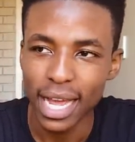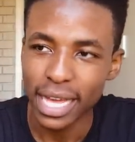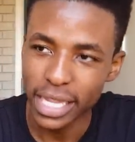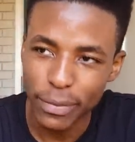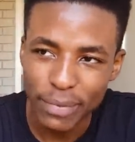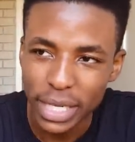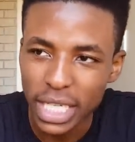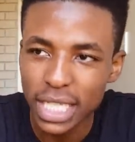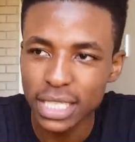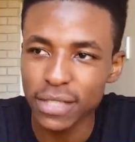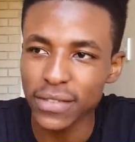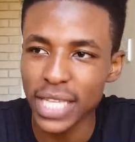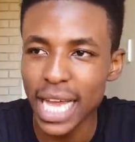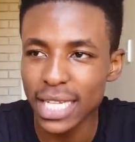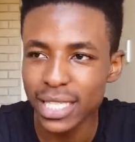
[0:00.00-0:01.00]
And then because
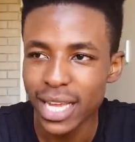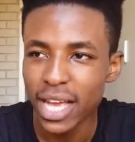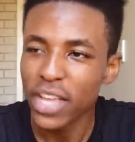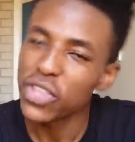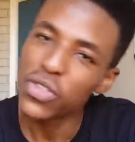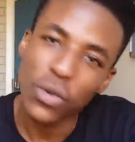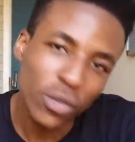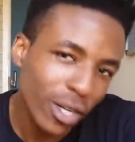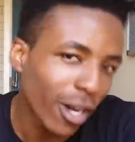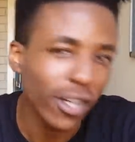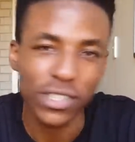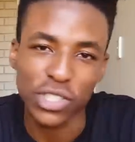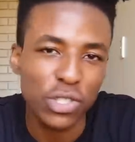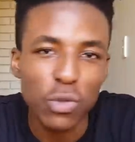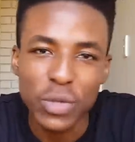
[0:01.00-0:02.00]
of that, you
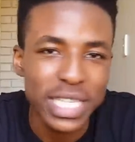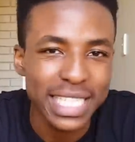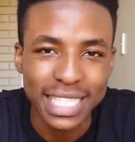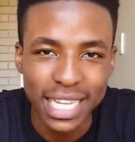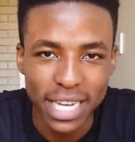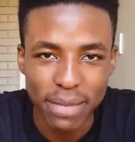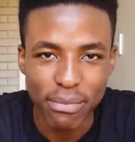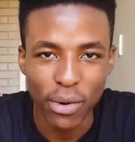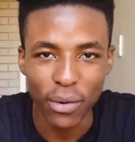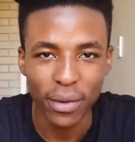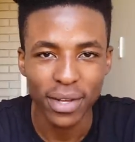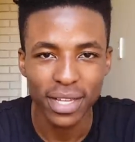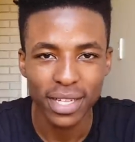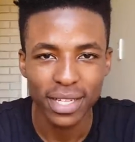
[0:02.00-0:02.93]
can't do this anymore.